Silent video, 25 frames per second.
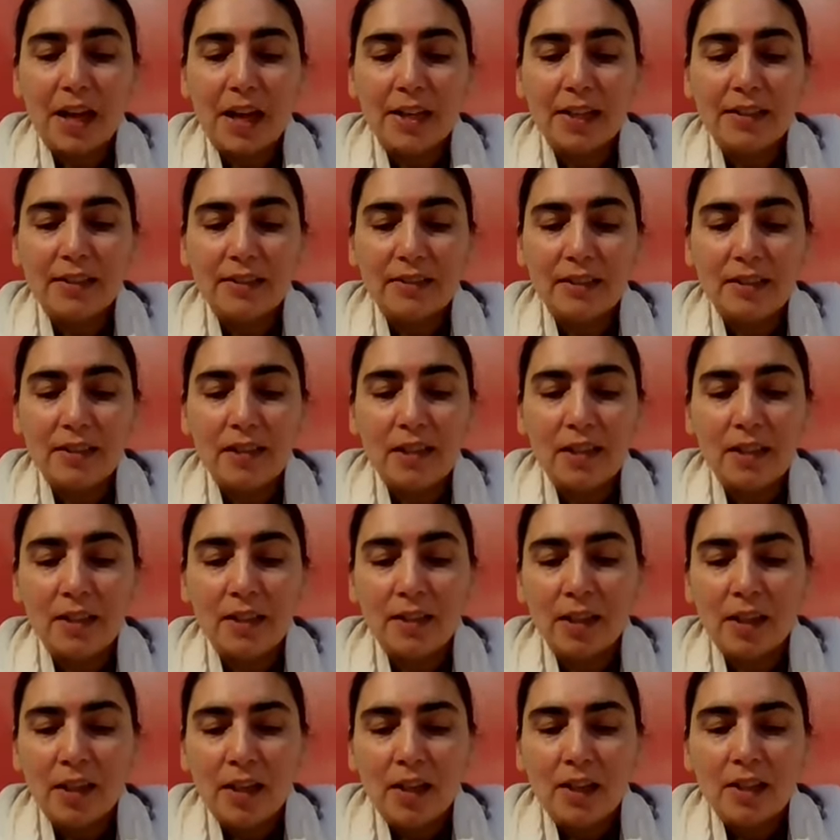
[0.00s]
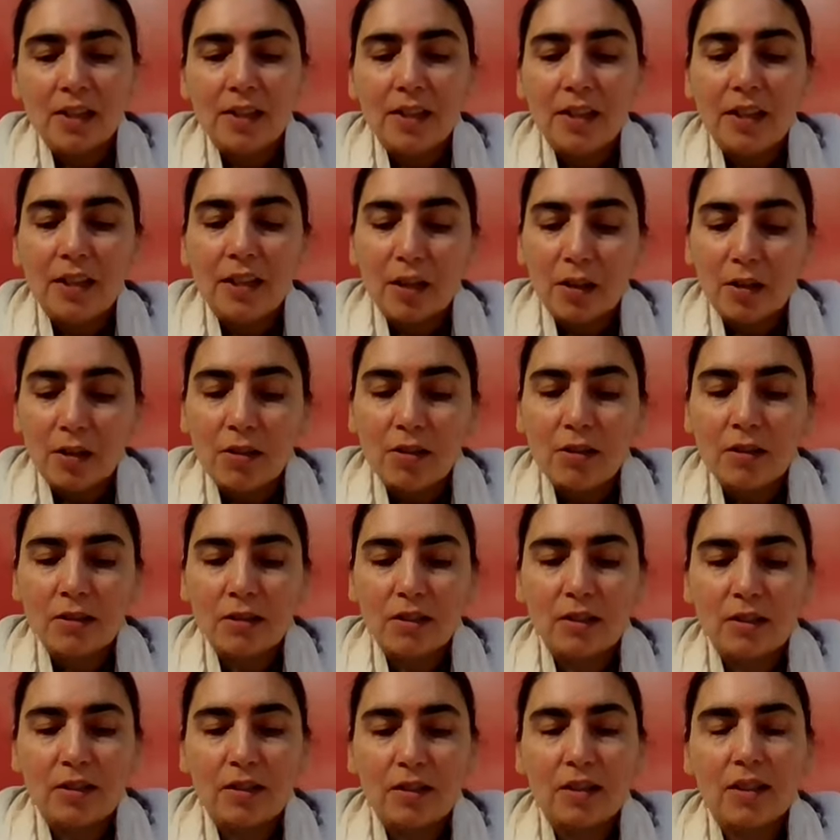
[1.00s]
I see the
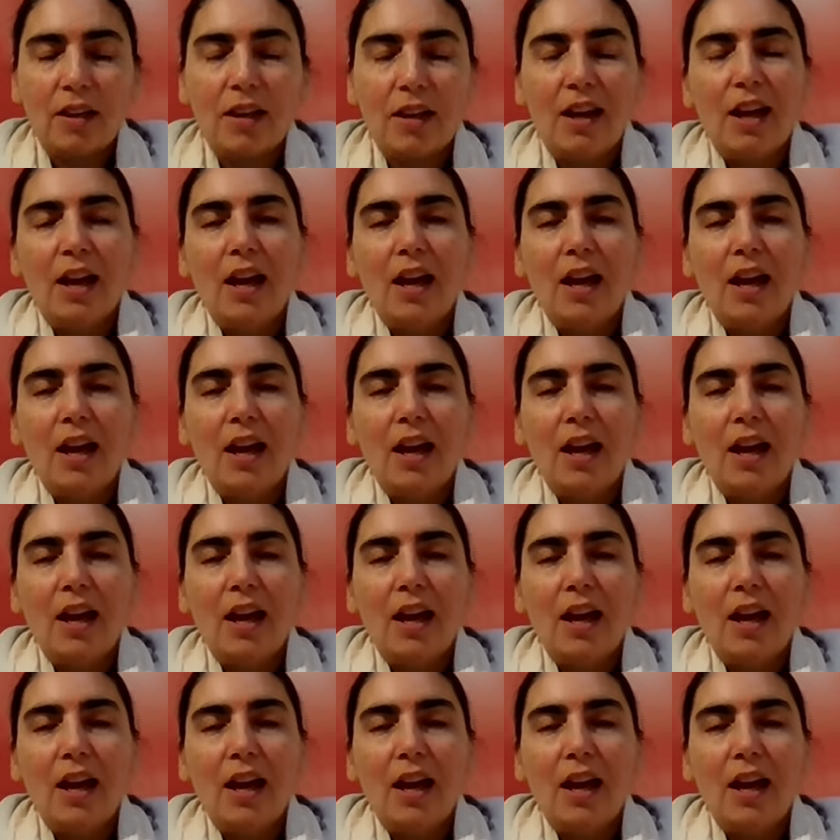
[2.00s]
earth